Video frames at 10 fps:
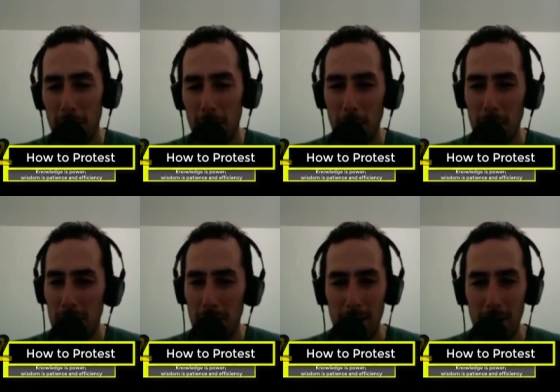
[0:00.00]
But
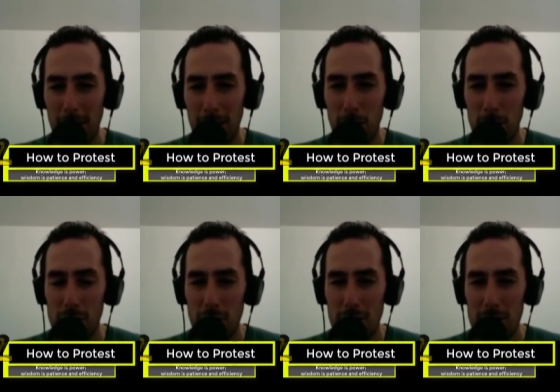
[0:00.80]
he was
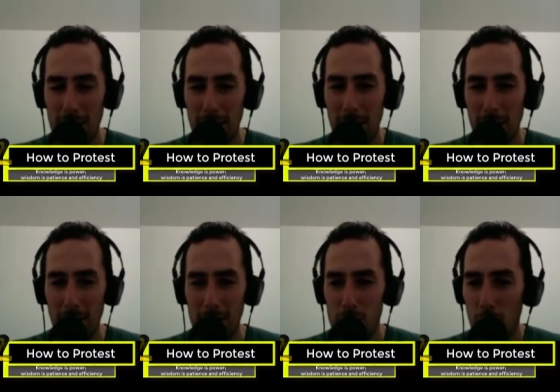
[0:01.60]
just
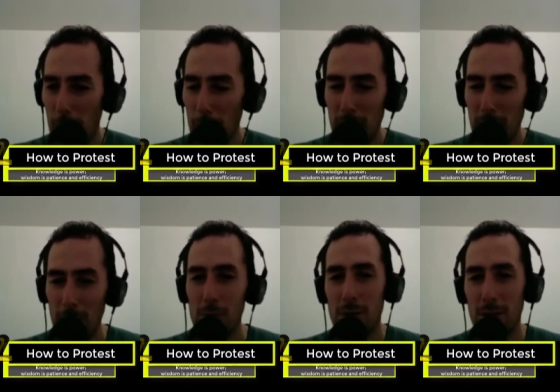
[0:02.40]
a drop in the
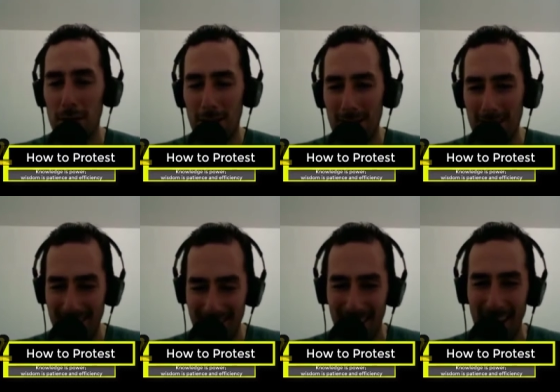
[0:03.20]
ocean.
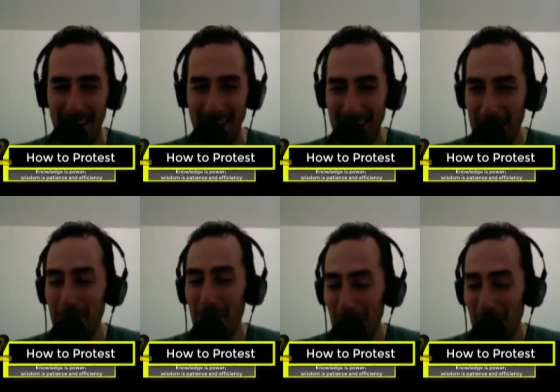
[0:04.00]

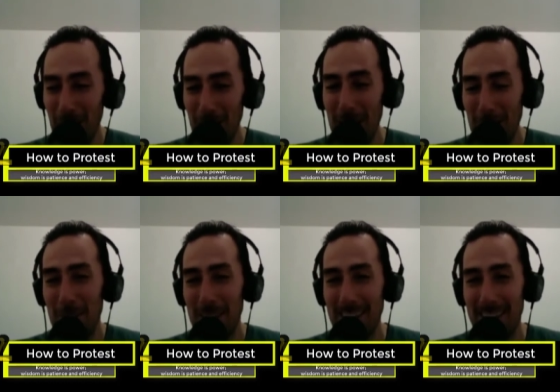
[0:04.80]
even
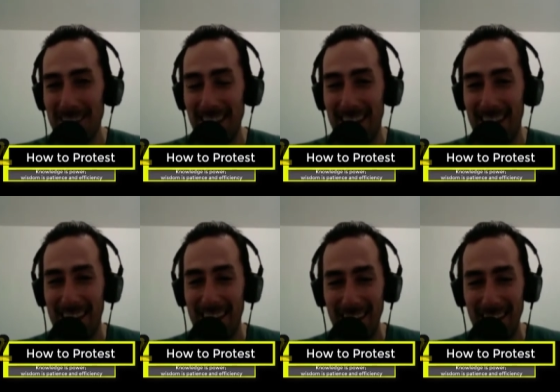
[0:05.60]
with all of that,
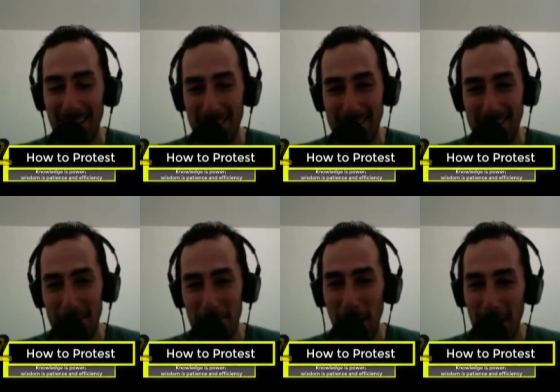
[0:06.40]
he was like
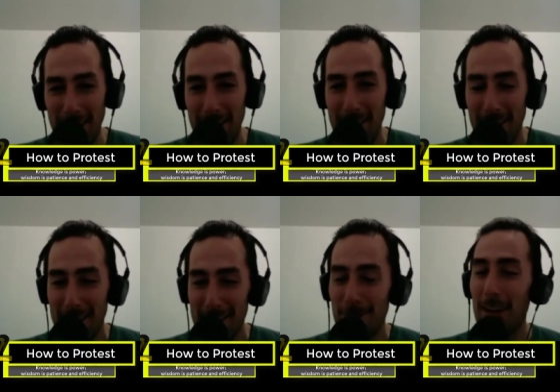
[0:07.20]
a man
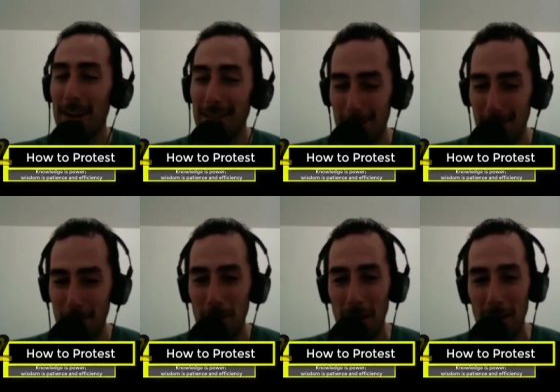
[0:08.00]
trying
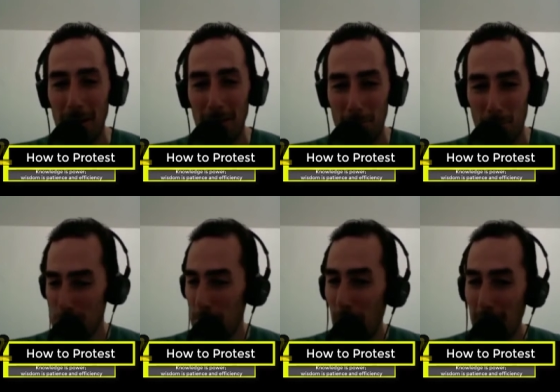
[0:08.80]
to
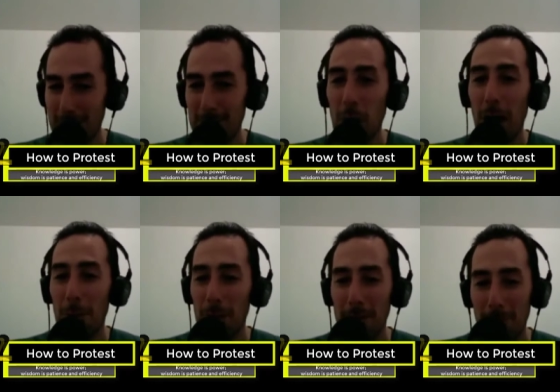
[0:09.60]
push back a
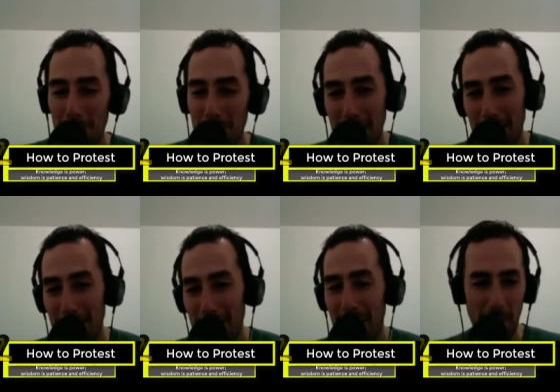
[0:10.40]
tsunami,
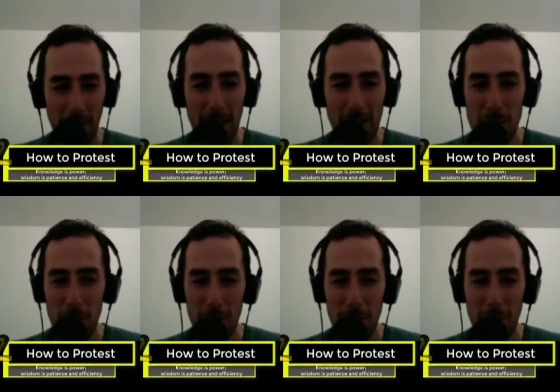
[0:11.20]
and so